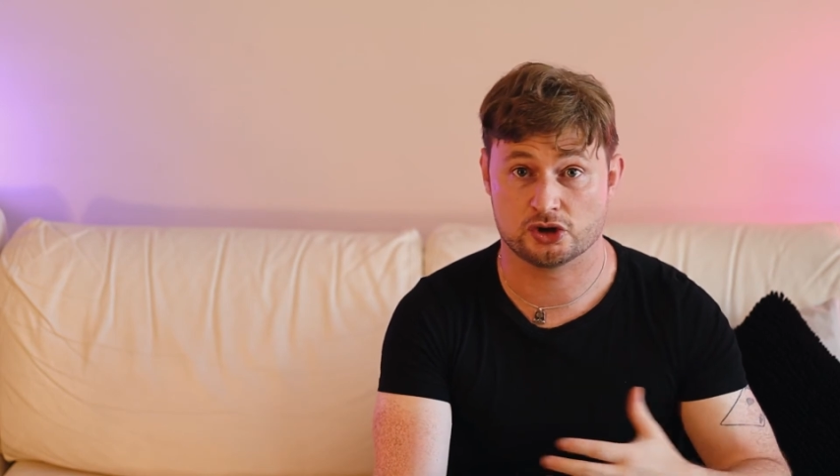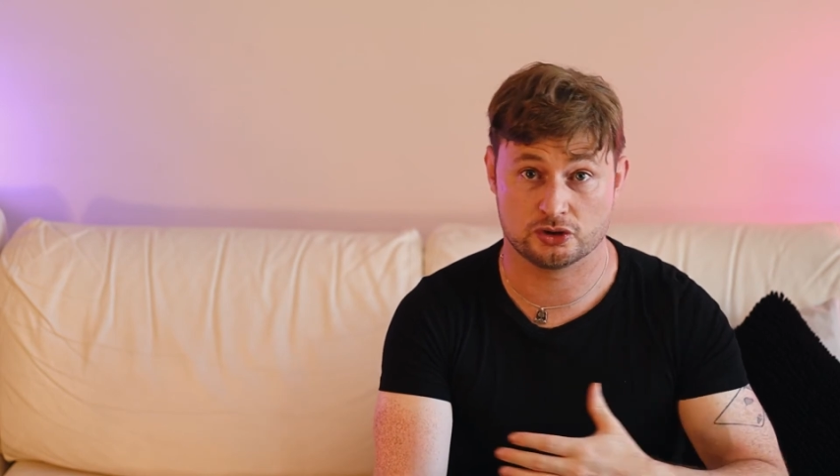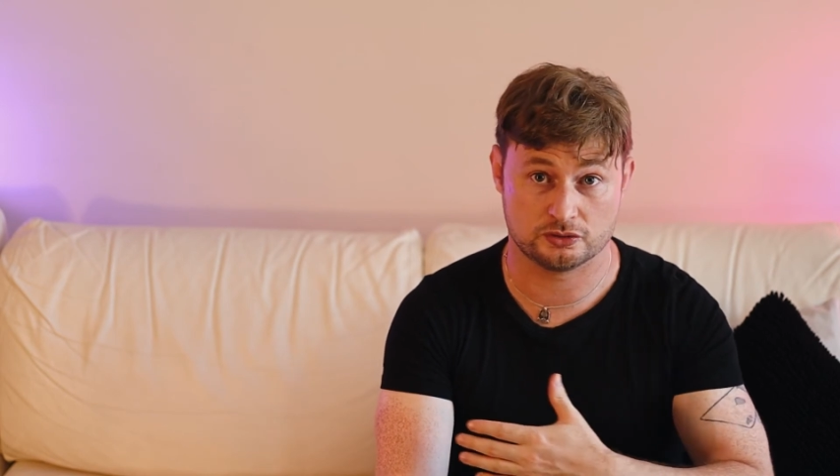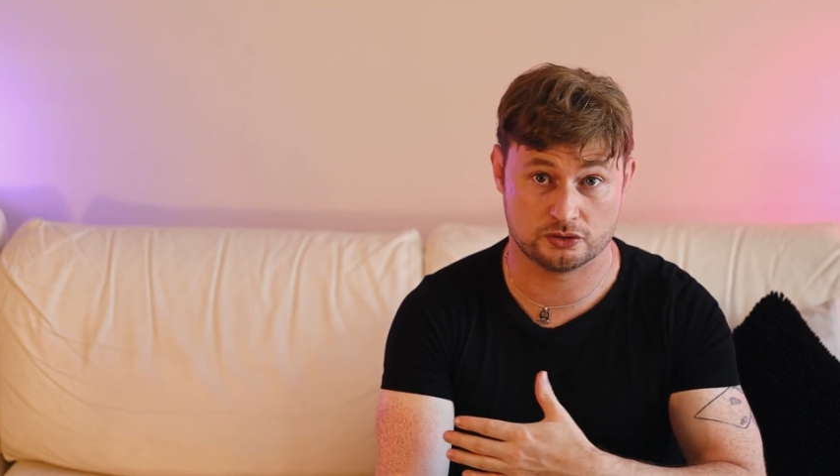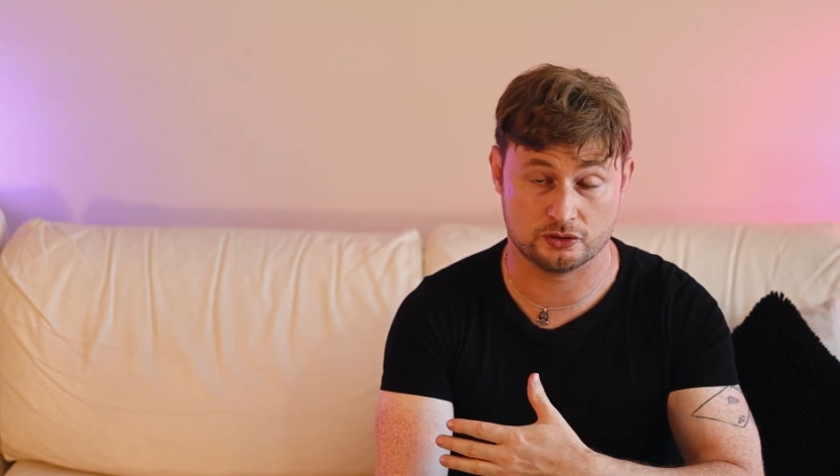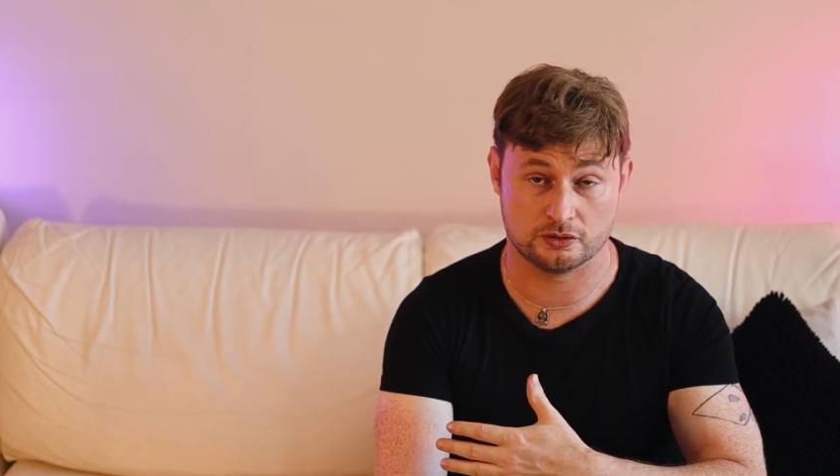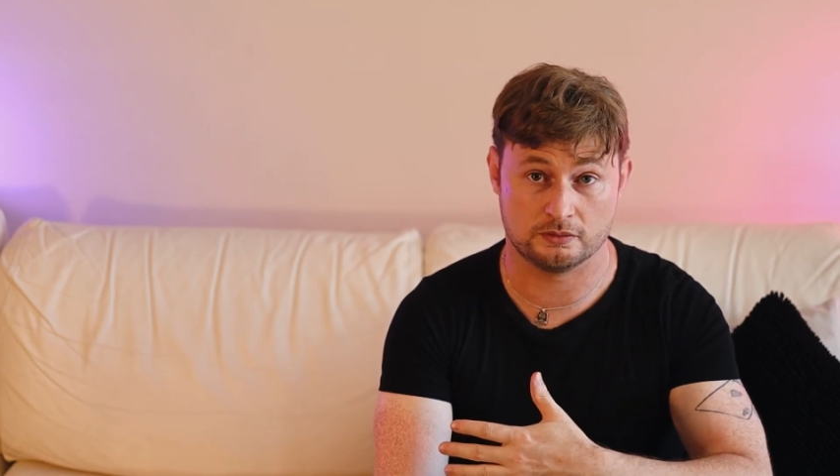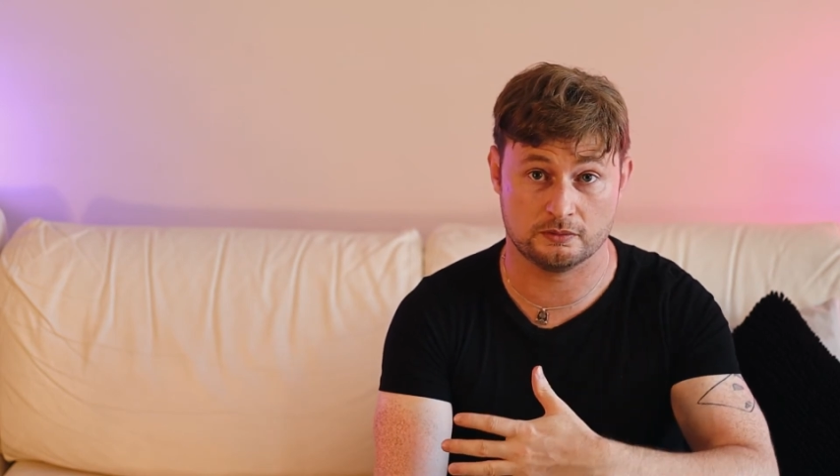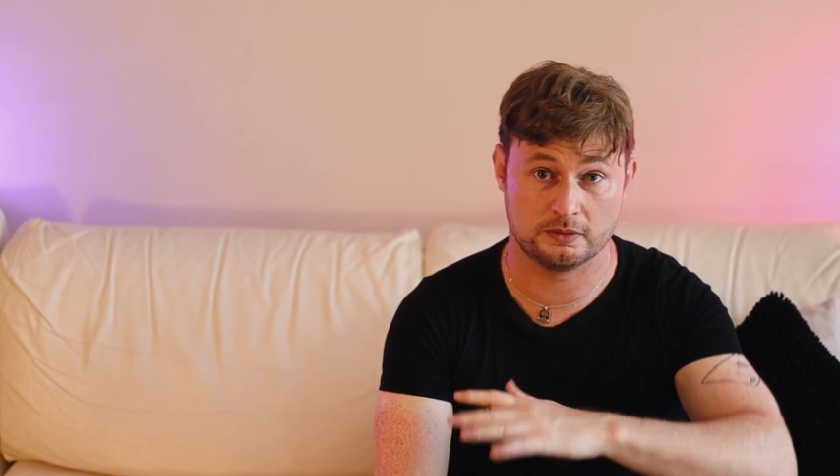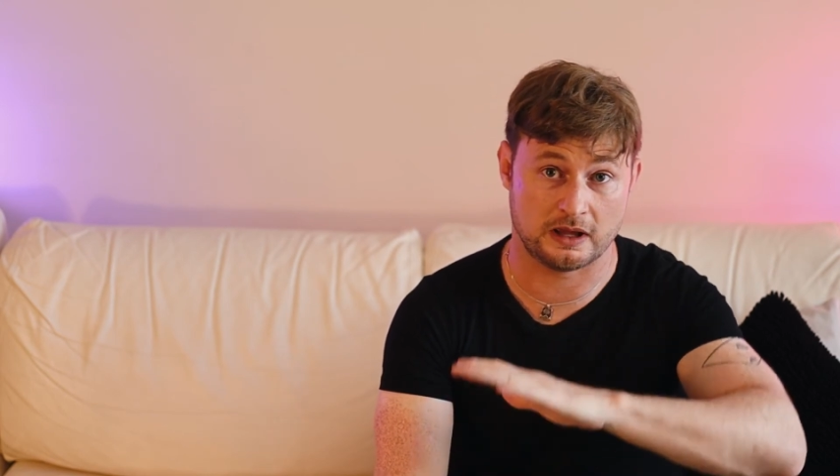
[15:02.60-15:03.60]
should
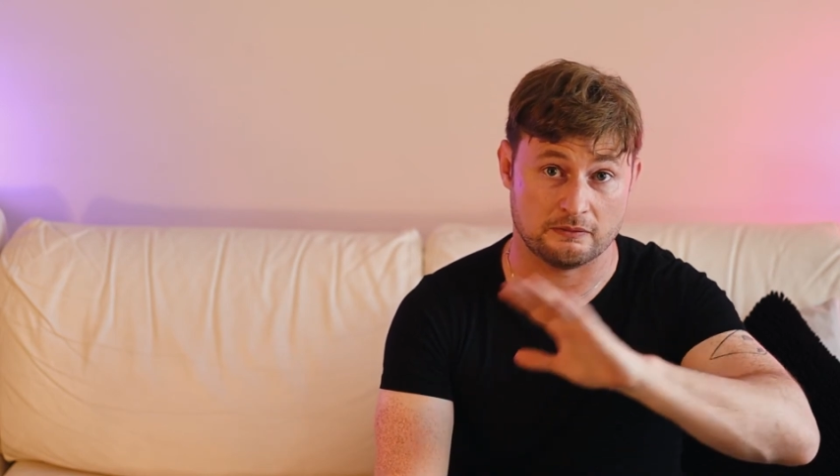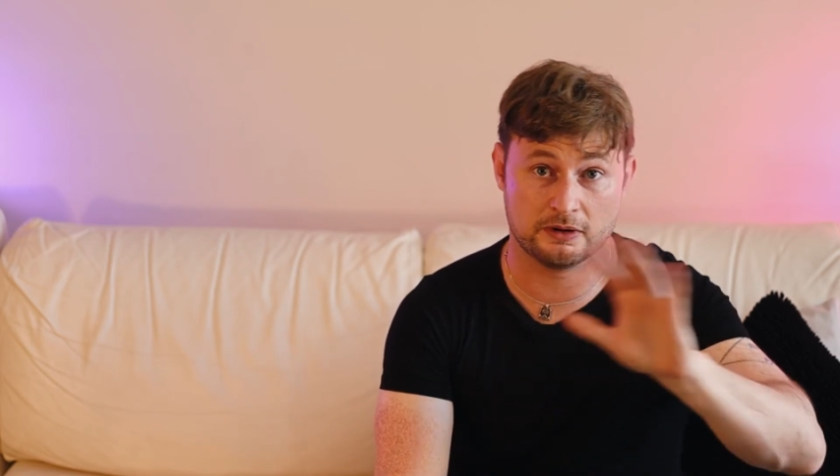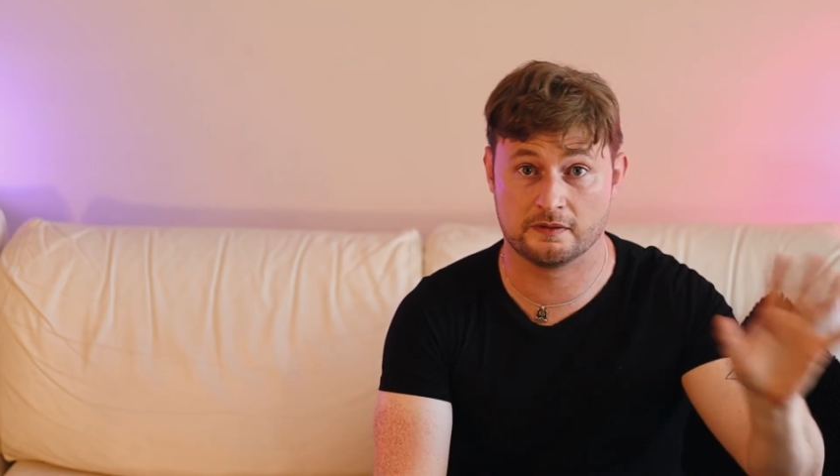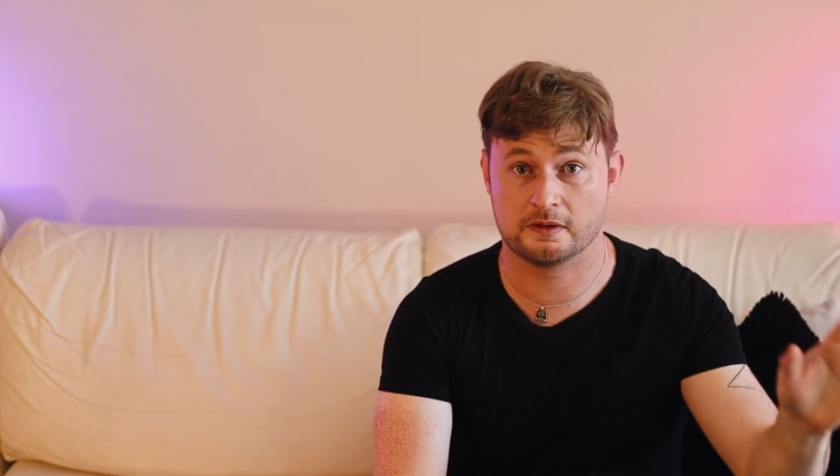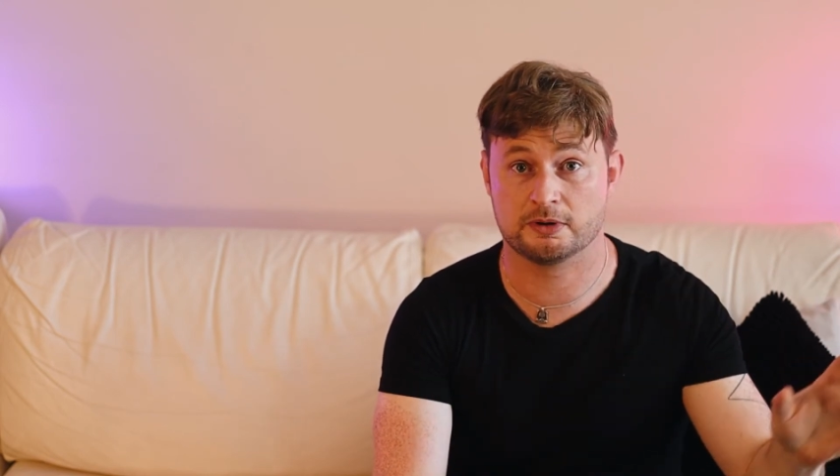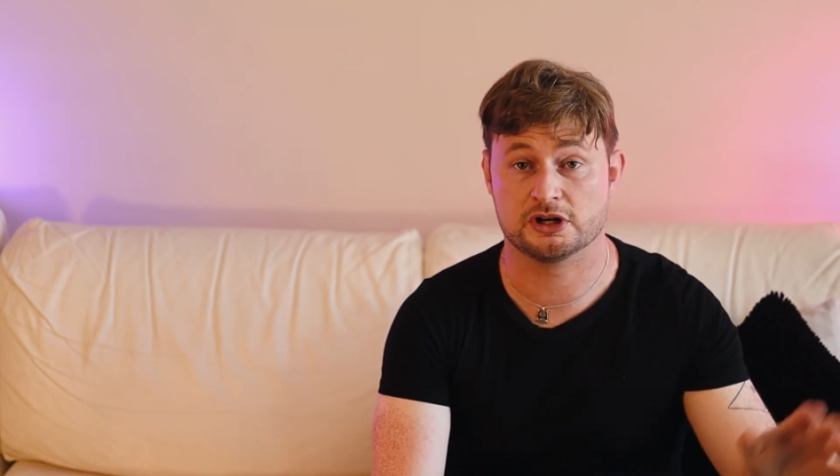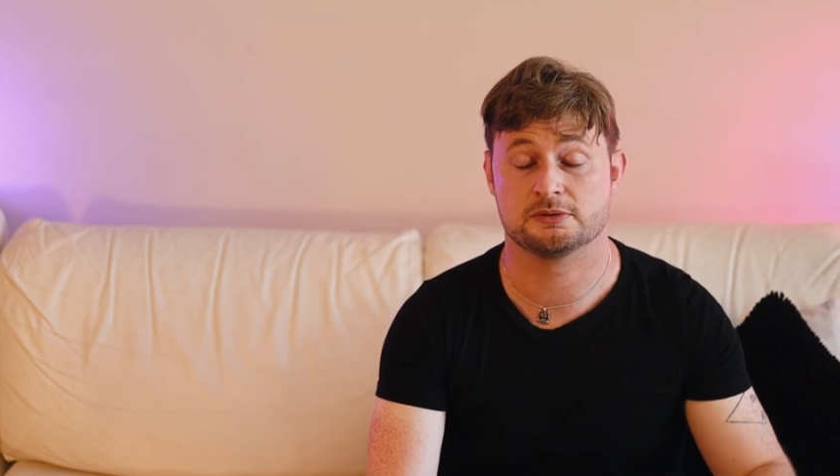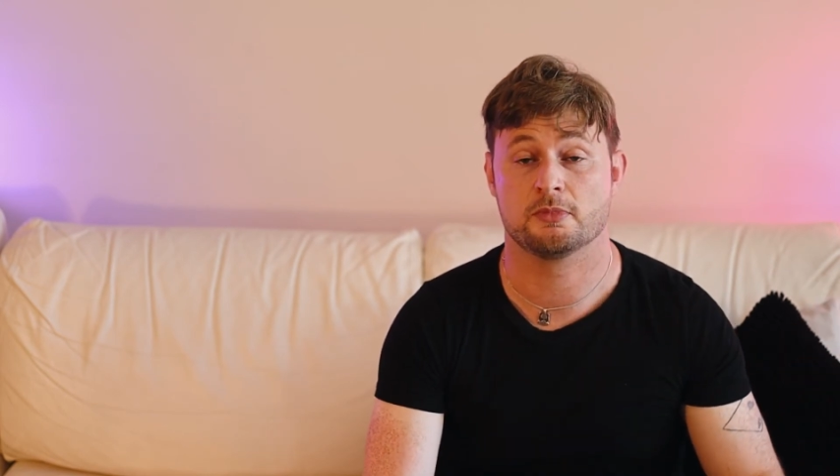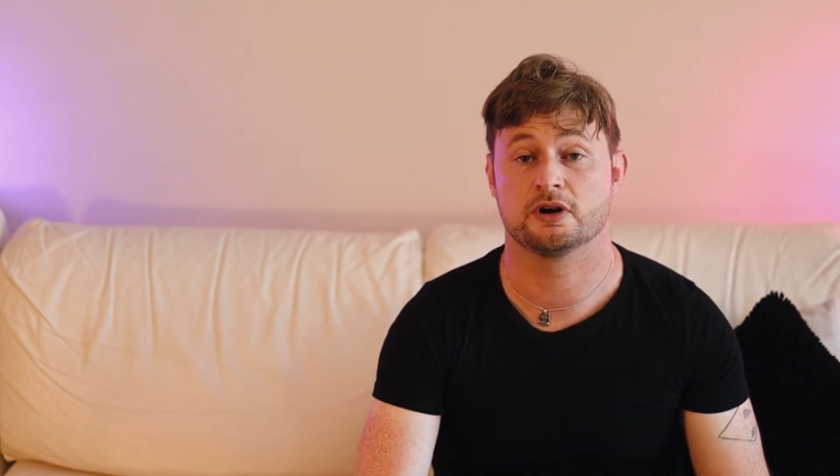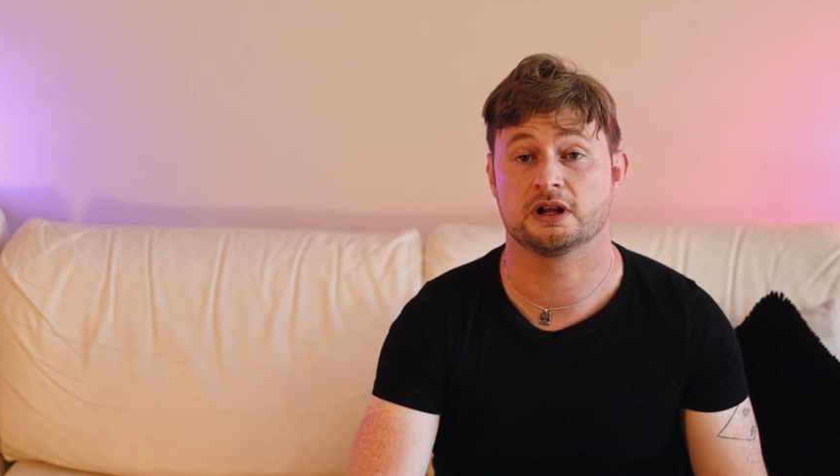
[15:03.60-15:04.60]
get rid of the
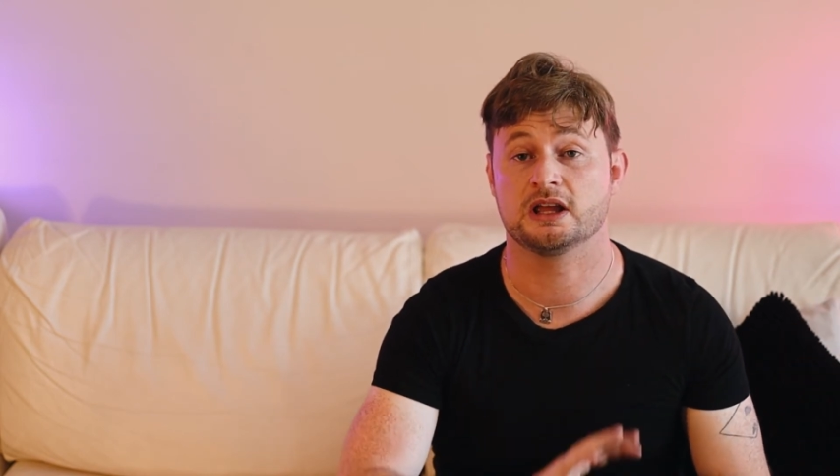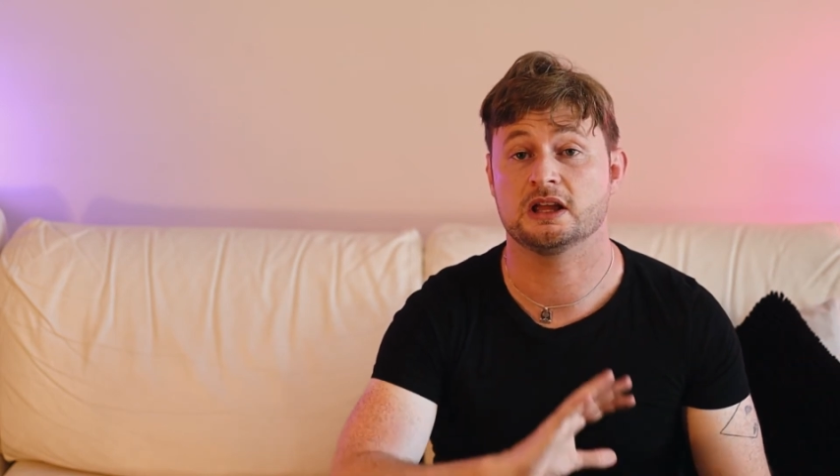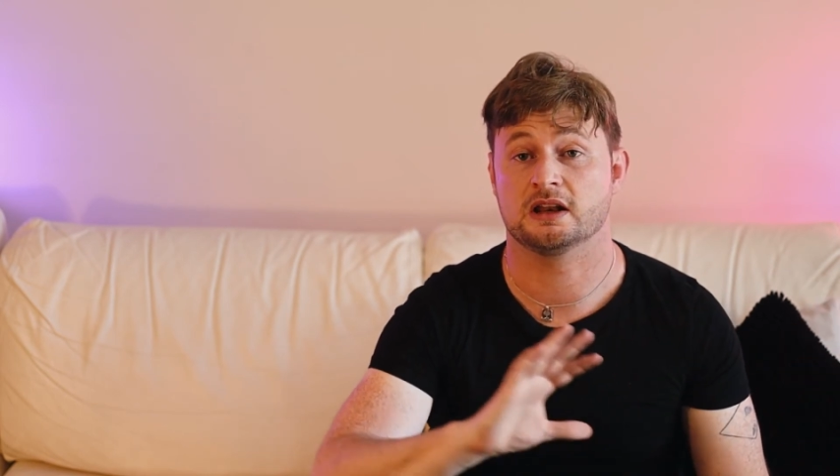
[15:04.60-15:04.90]
British monarchy